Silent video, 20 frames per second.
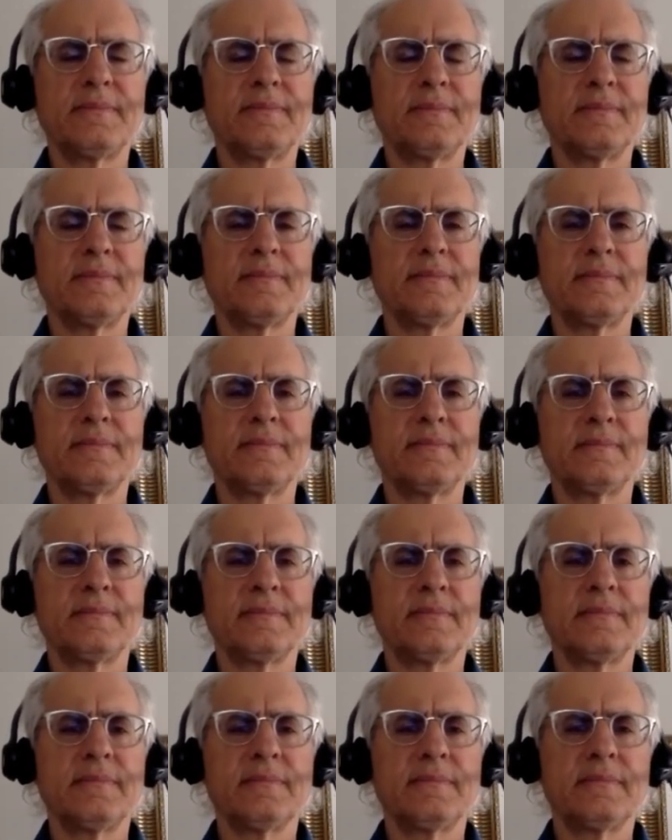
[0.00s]

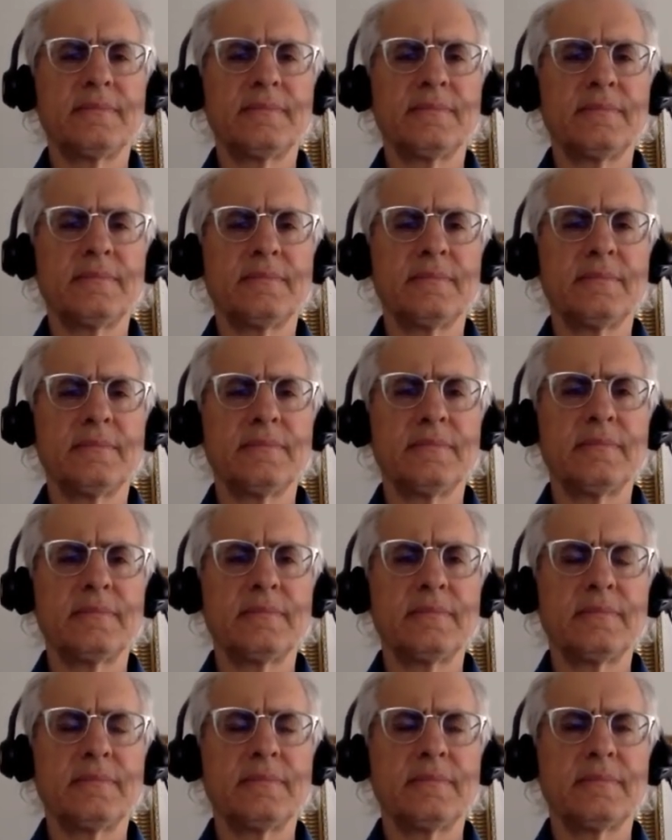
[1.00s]

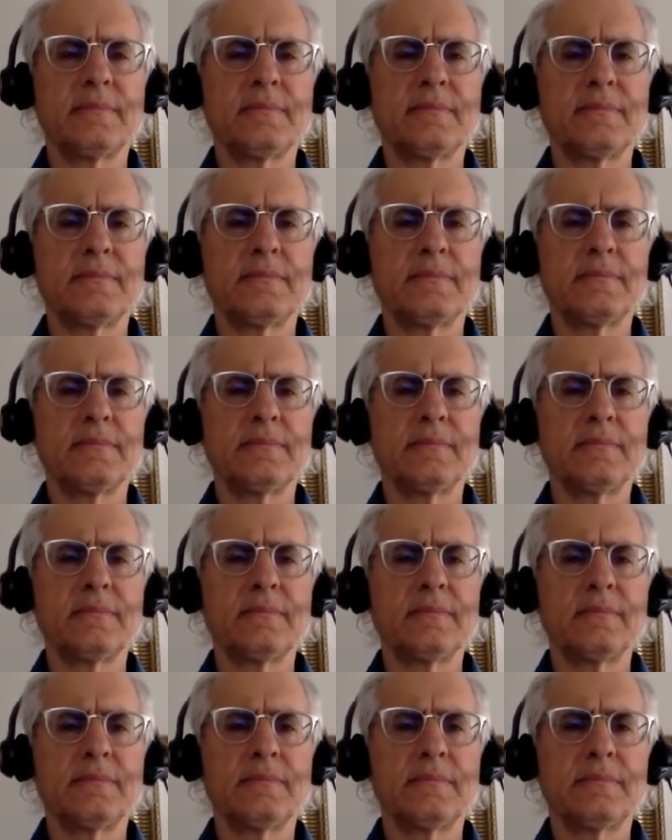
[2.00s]

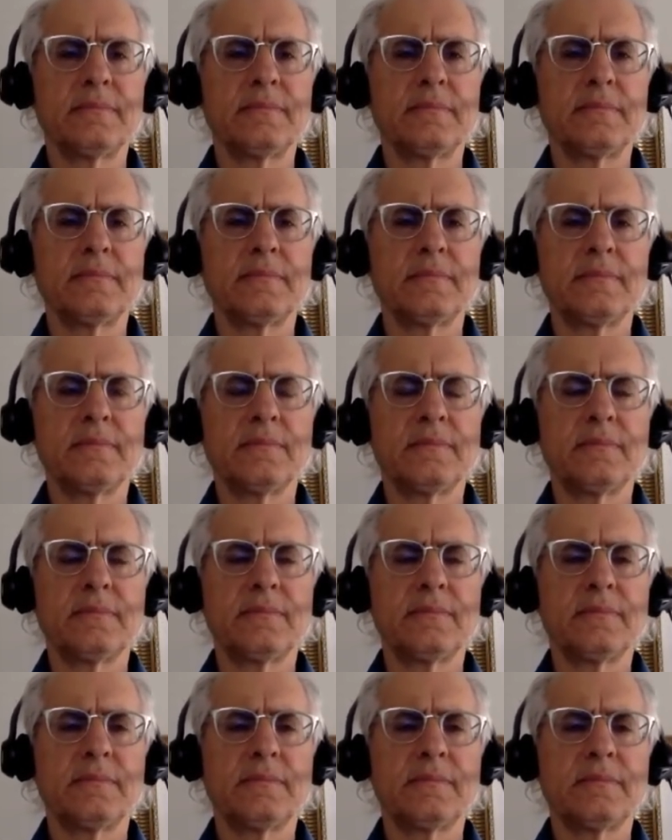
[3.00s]

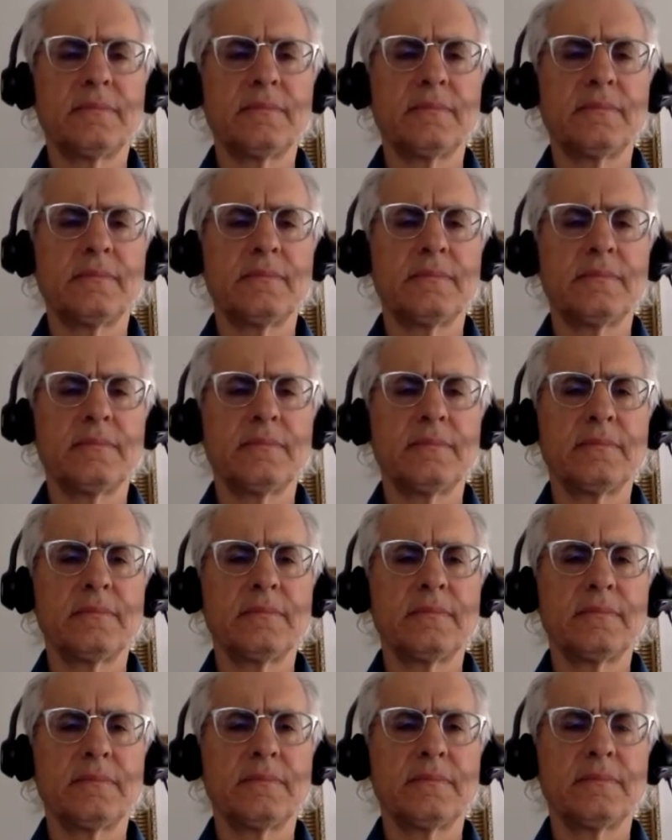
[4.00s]

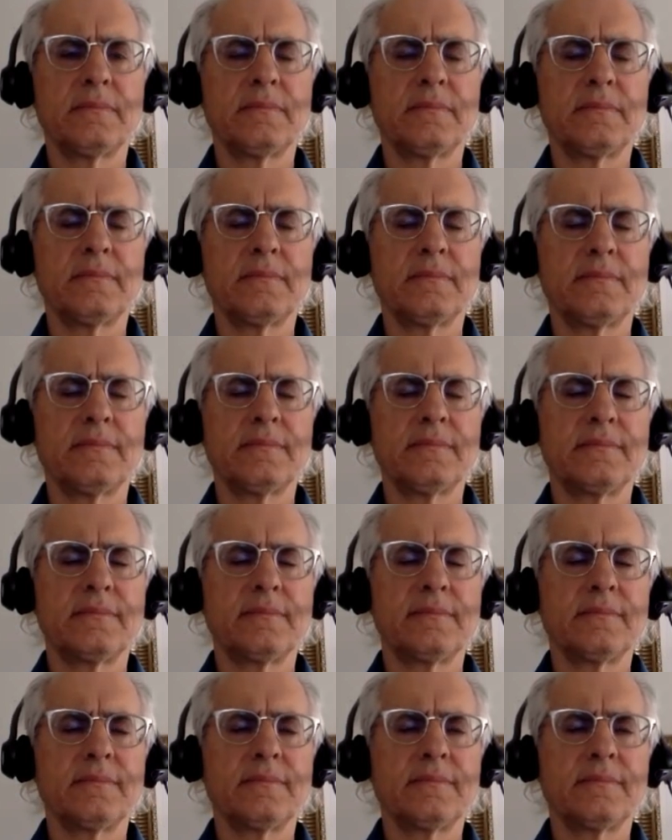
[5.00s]
The person shown says nothing.